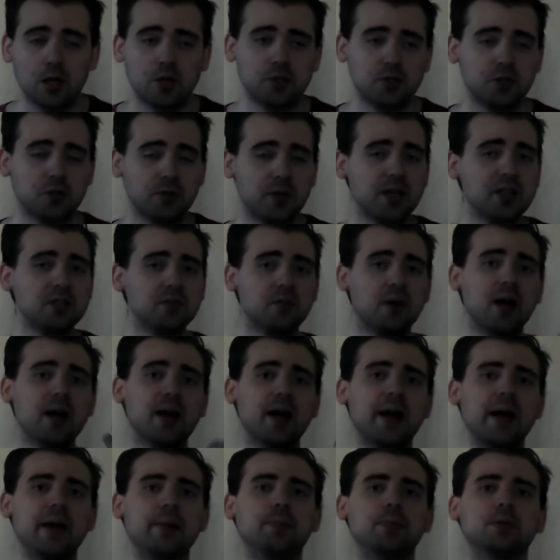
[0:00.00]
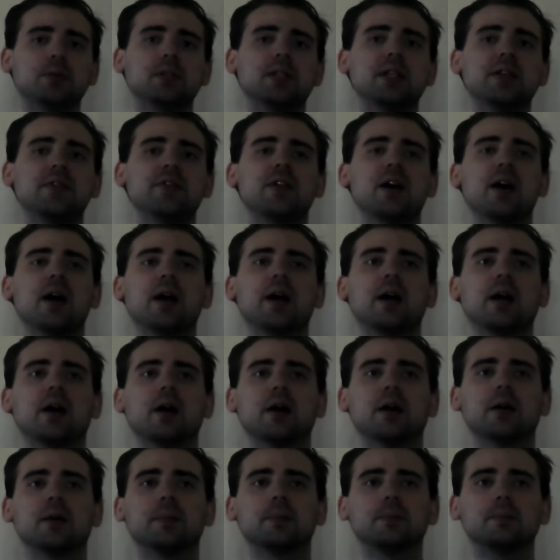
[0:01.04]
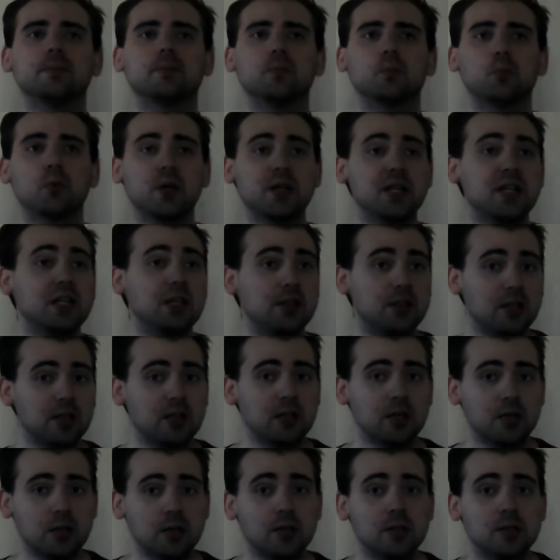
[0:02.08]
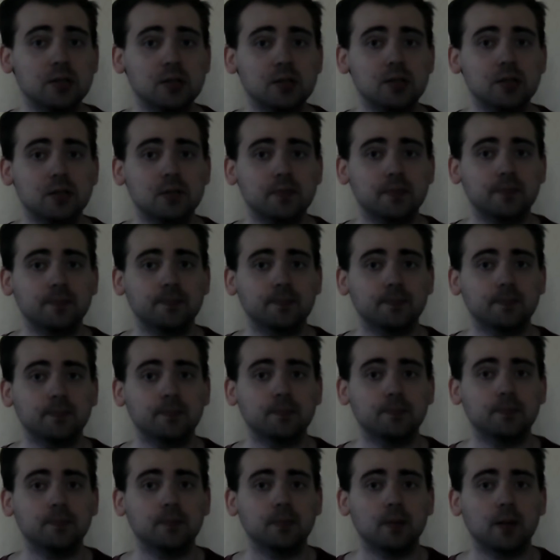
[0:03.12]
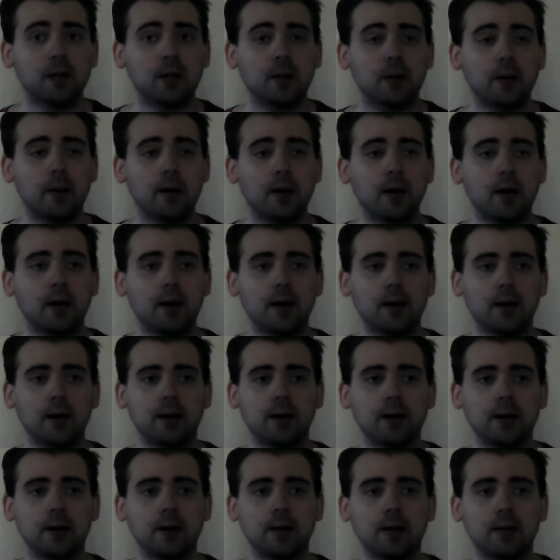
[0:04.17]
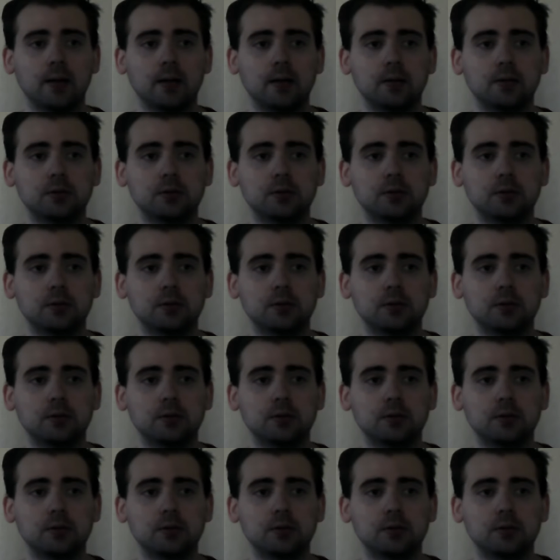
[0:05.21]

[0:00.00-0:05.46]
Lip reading: So that's why I believe that we need theaters to